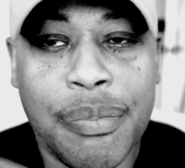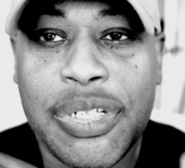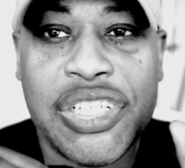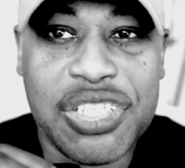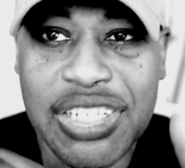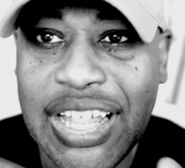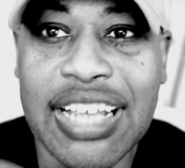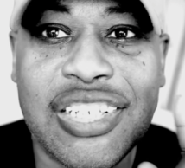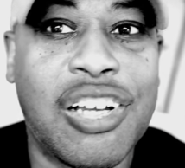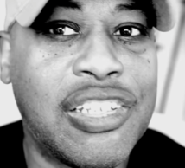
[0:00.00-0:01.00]
but until
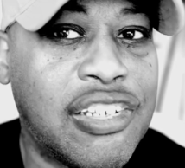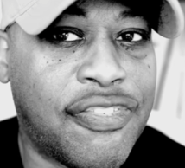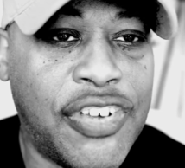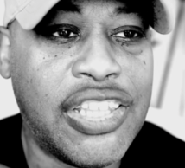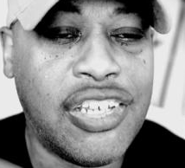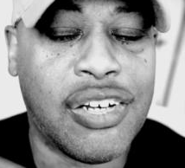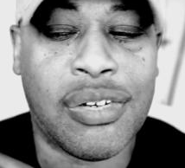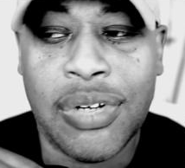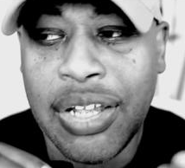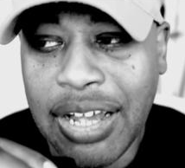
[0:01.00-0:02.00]
I saw this
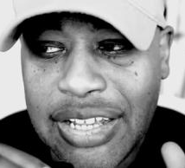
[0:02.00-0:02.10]
video,